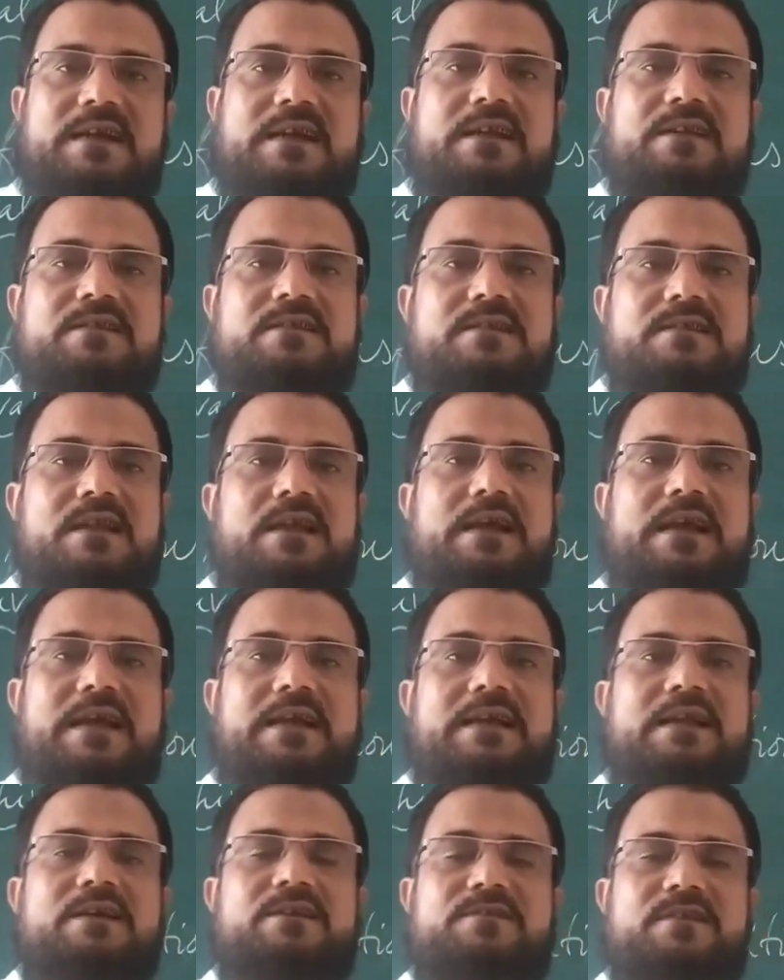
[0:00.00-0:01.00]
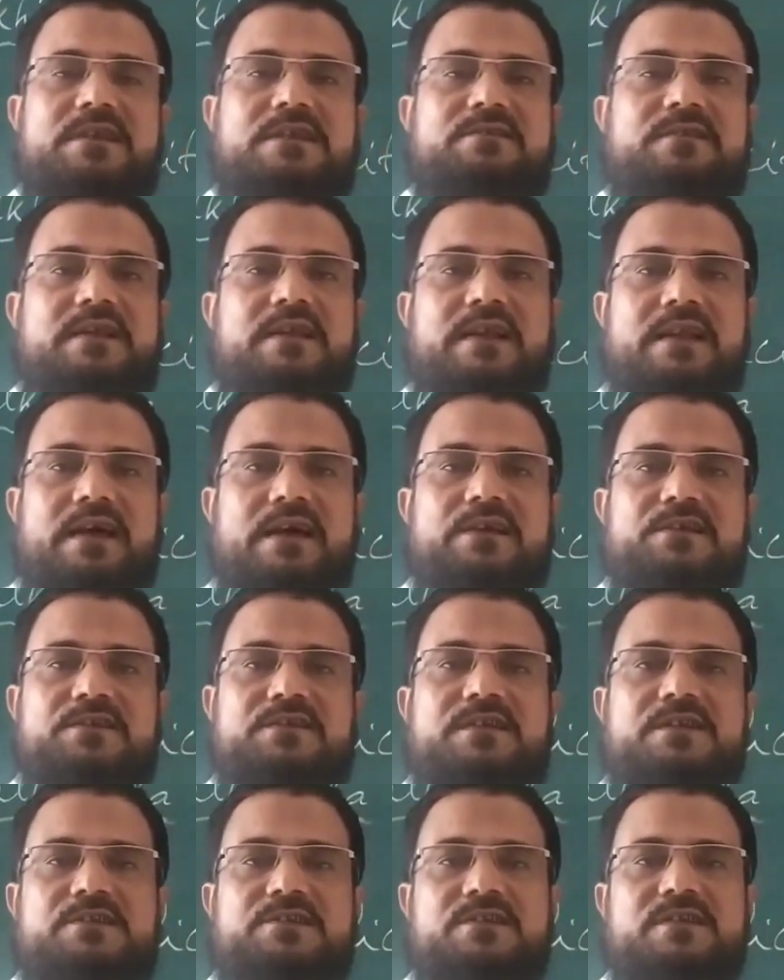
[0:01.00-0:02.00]
That is, the ending is very nice.
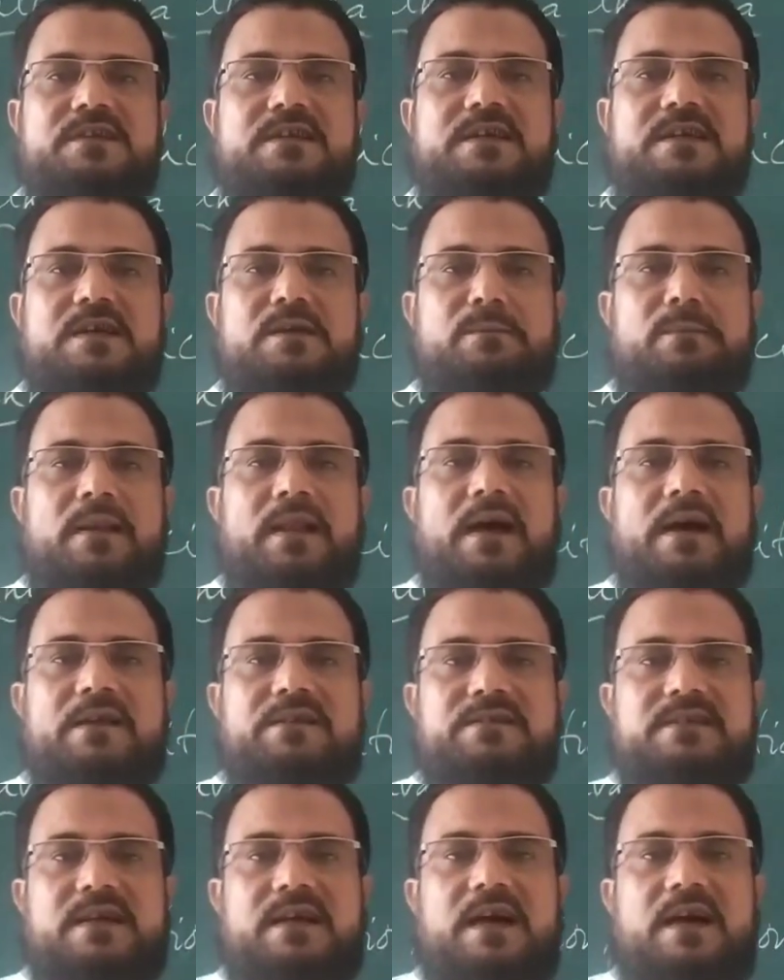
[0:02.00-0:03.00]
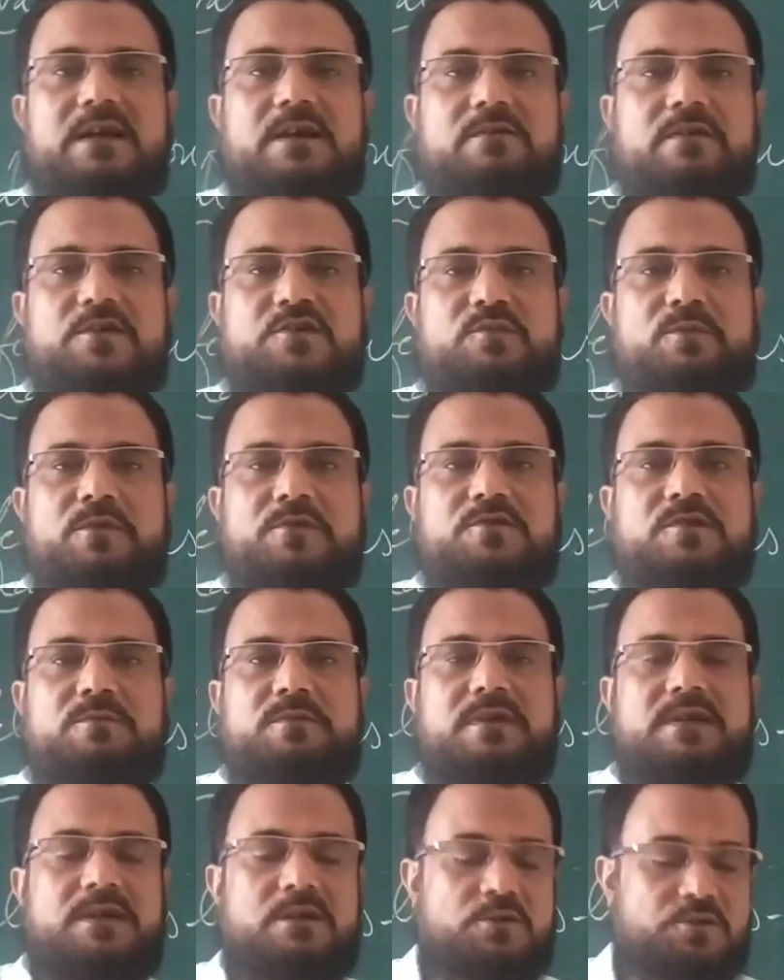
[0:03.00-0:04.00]
This implies the kind of
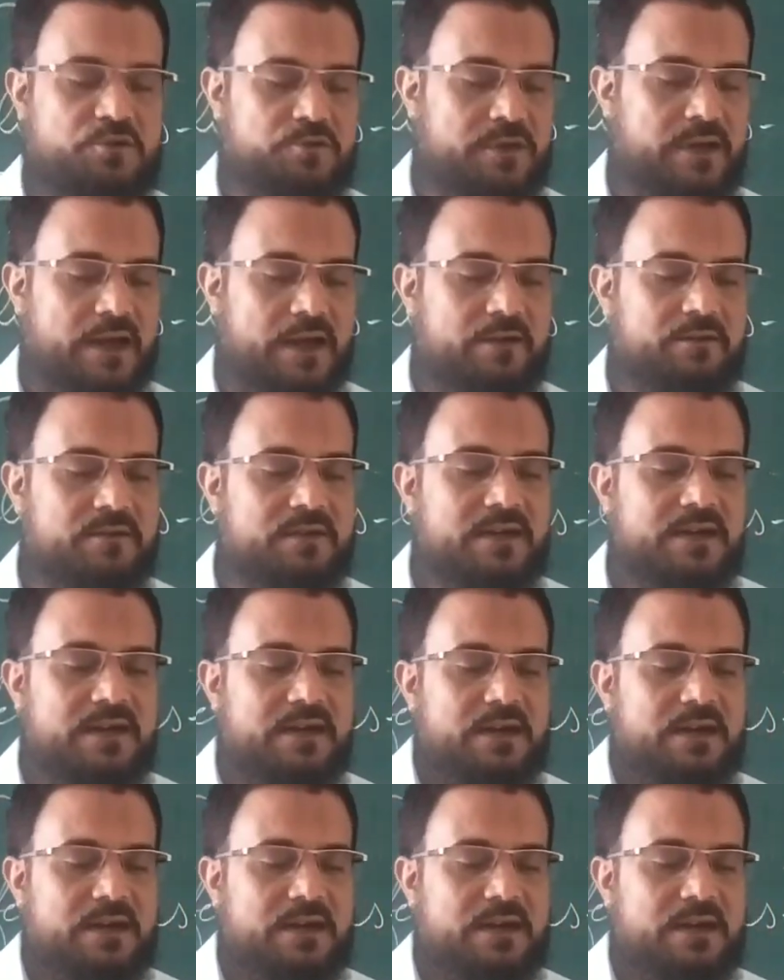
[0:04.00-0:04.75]
responsibility we should have.